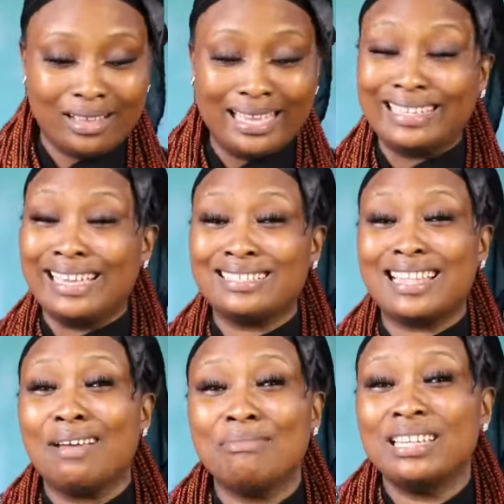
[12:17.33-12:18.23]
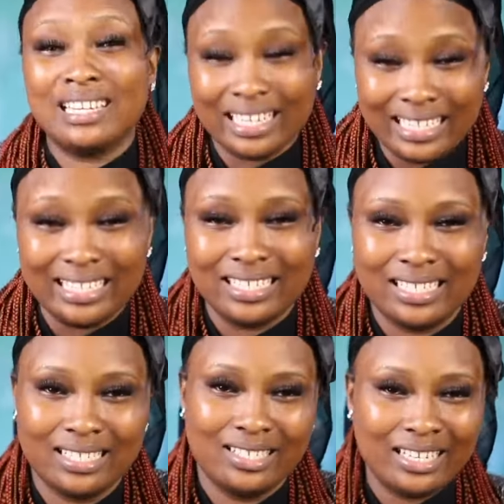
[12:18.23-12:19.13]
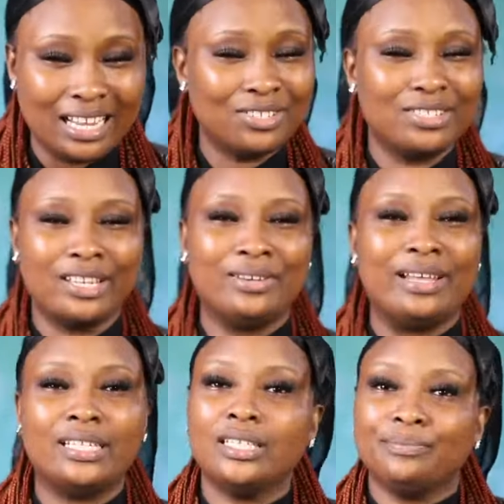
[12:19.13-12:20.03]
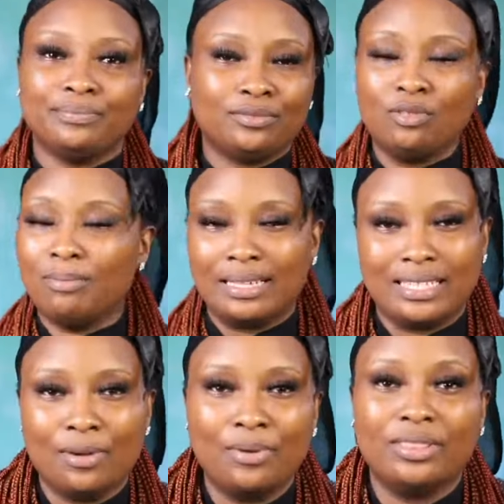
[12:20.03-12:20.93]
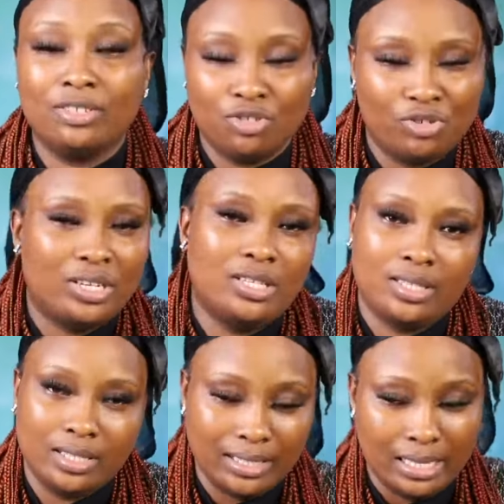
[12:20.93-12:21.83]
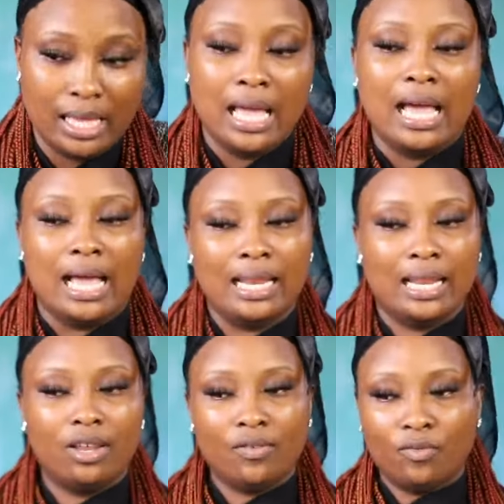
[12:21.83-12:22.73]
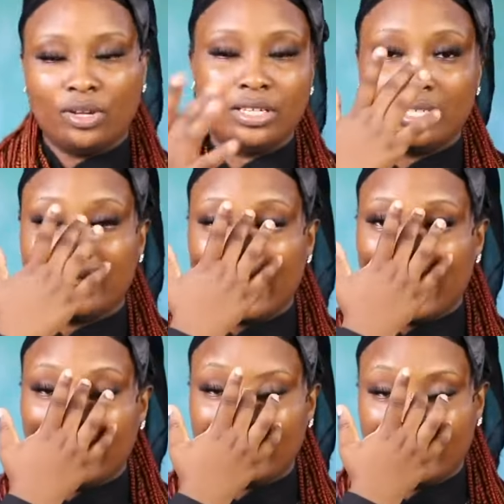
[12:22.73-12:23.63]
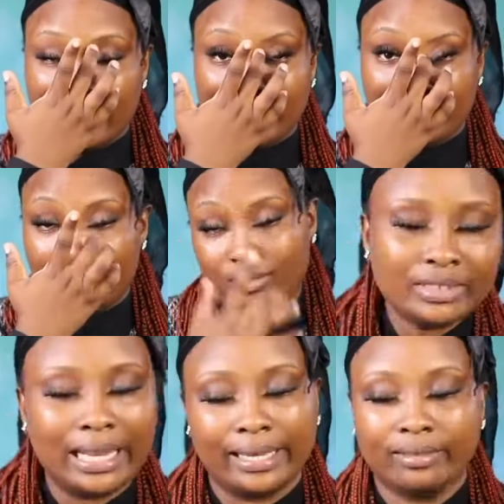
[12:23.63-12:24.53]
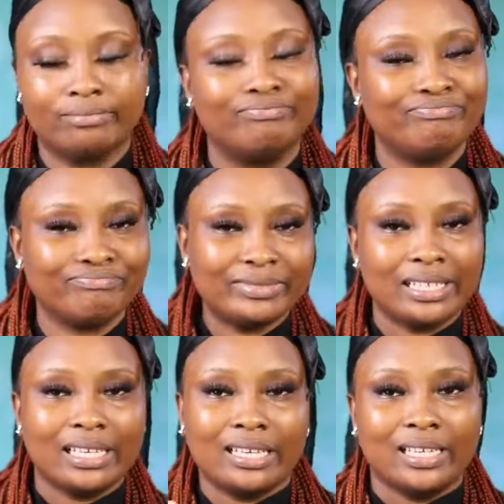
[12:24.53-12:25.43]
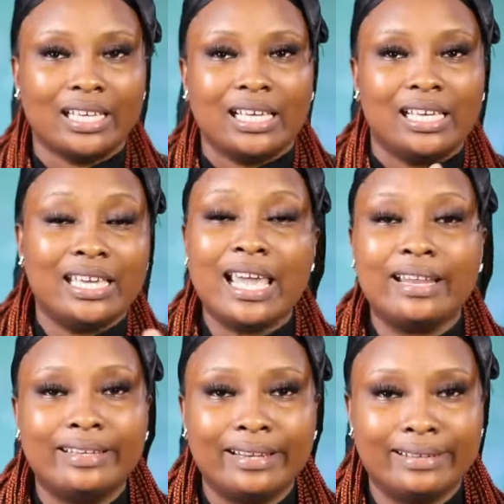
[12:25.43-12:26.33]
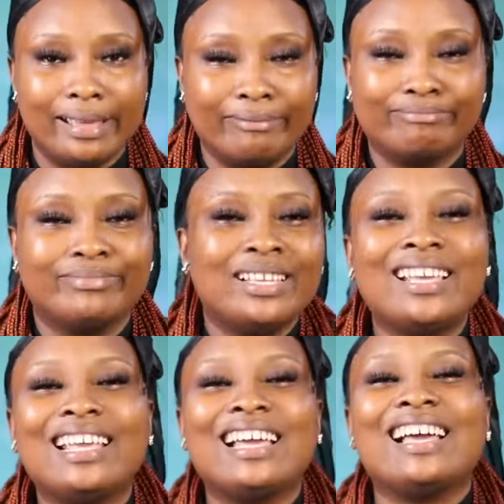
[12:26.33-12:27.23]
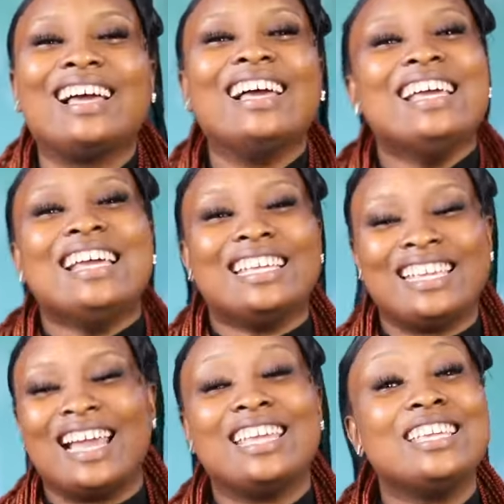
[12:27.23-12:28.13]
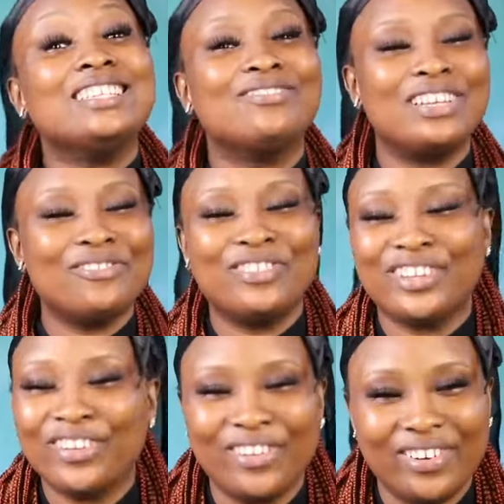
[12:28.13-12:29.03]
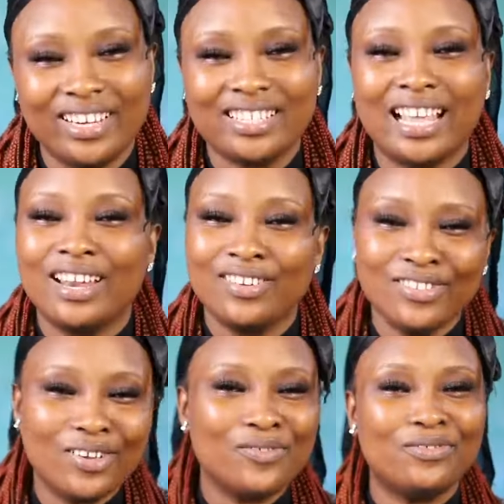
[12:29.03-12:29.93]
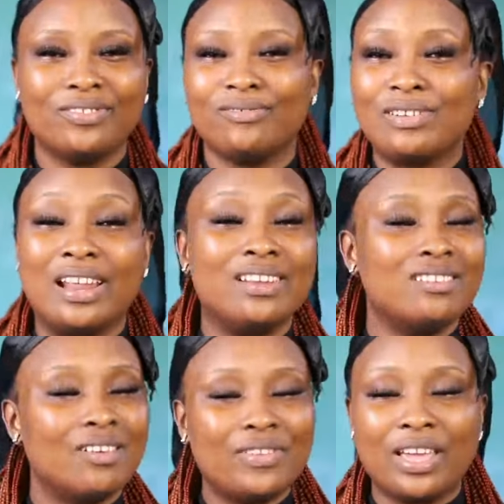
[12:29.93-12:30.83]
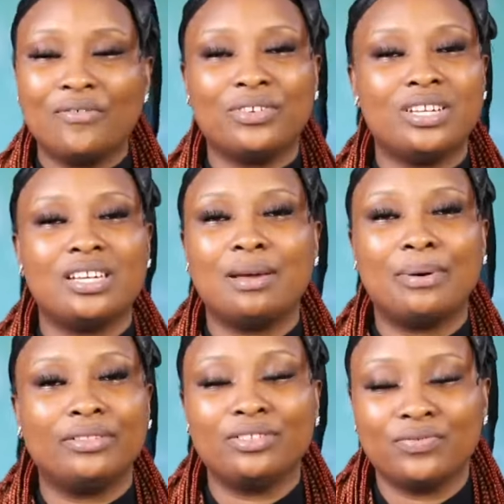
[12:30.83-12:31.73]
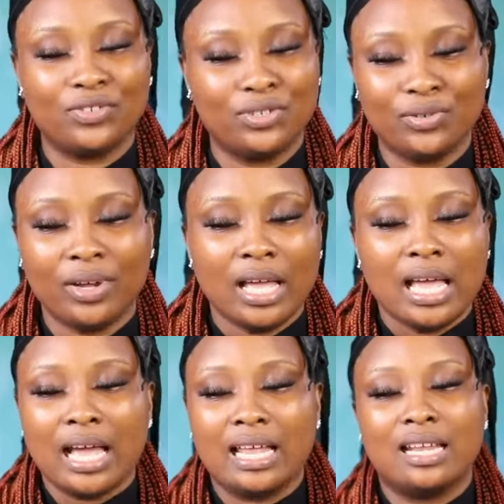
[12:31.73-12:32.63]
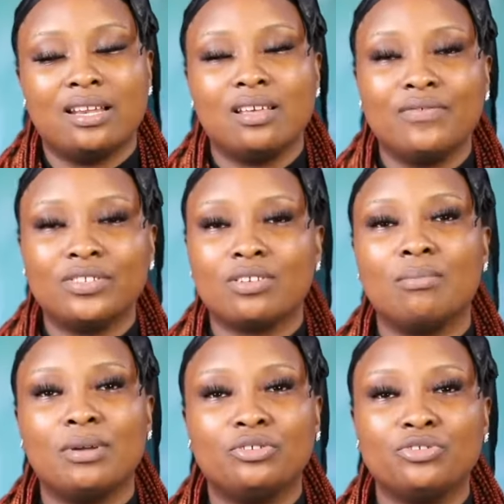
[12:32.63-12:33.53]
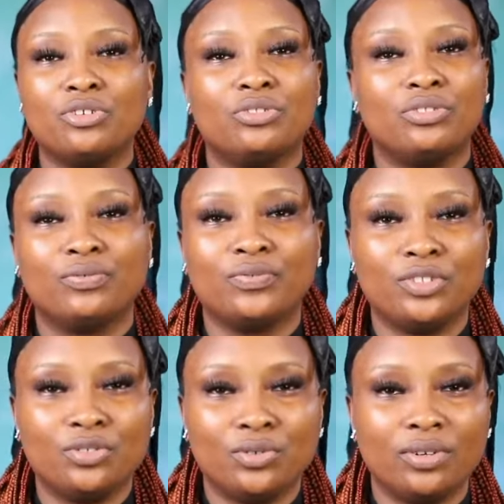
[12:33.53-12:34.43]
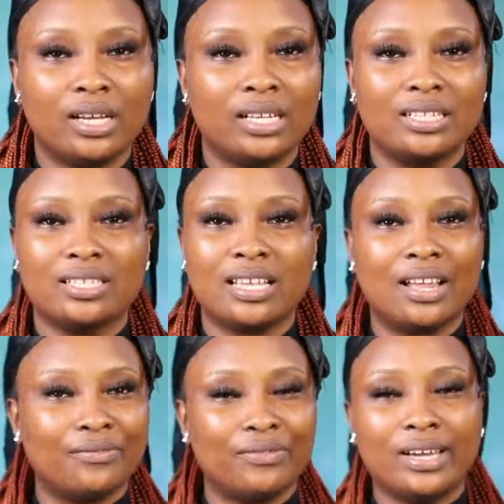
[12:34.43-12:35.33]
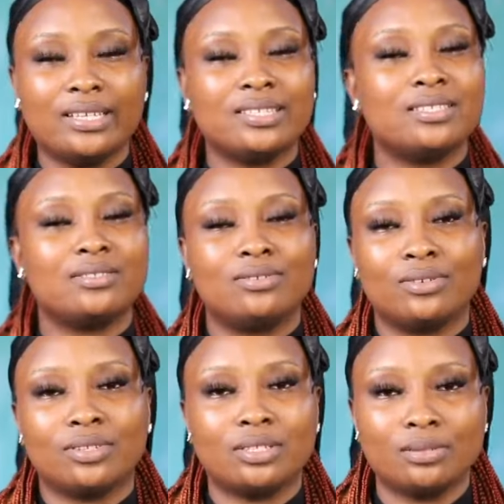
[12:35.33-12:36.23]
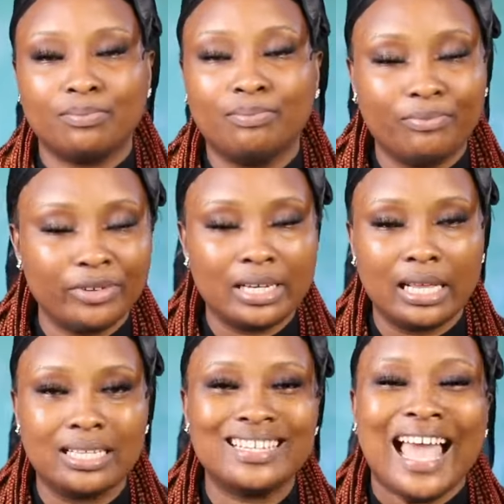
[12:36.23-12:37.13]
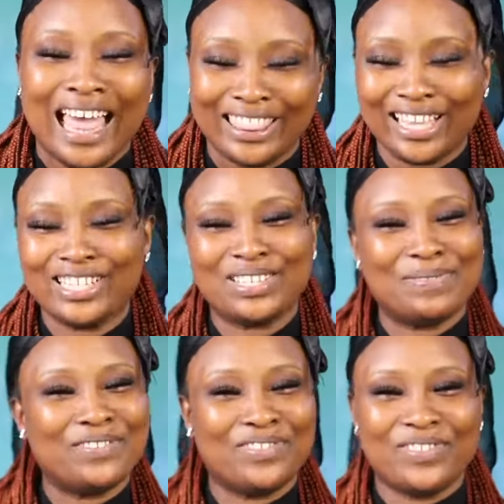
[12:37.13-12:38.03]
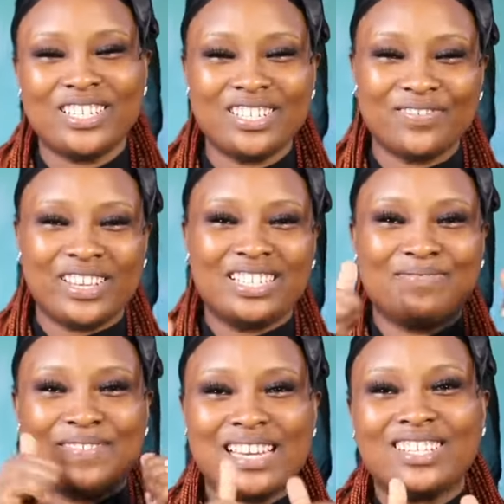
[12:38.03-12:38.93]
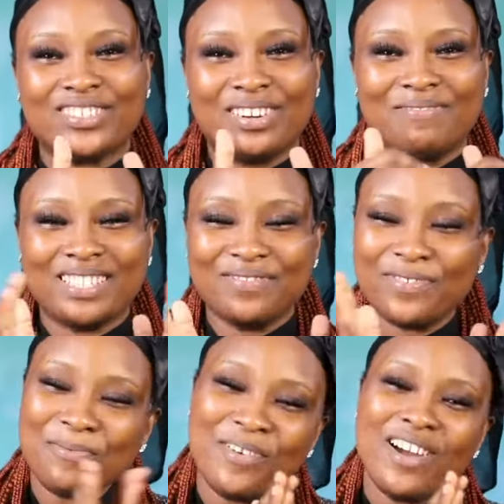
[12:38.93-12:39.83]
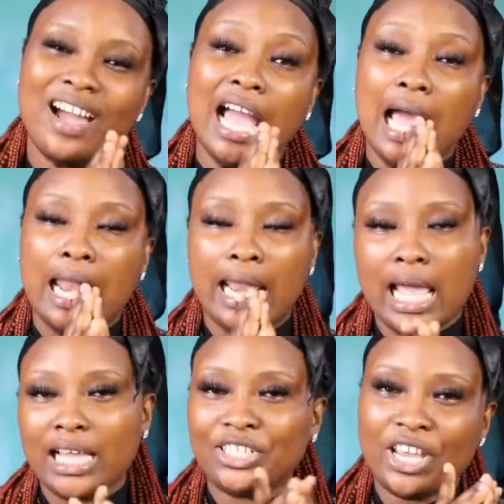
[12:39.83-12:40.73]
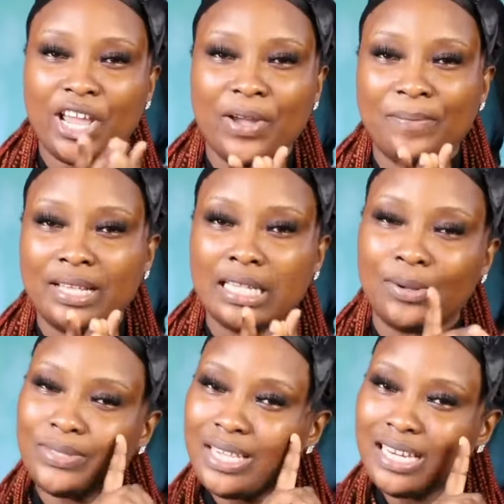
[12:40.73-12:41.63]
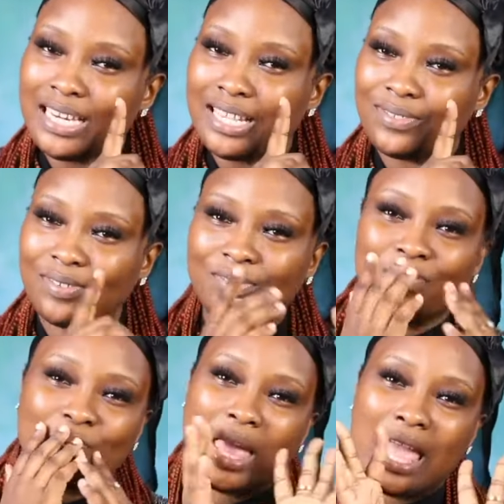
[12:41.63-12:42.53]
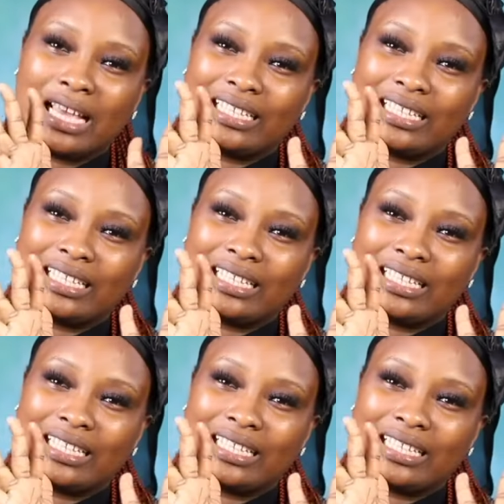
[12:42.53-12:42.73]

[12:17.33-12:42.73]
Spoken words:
Against how many ladies? That's to tell you that no matter what, the strength is still there. And I love what this guy said. Like, yeah, daddy. Yeah, he's really, really correct. I love everything about this video, and I love his commentary on the video and his advice. Just brilliant. Thank you so much for watching. Don't forget to smash that subscribe button for more. Like, share, and comment. I'll see you in the next one.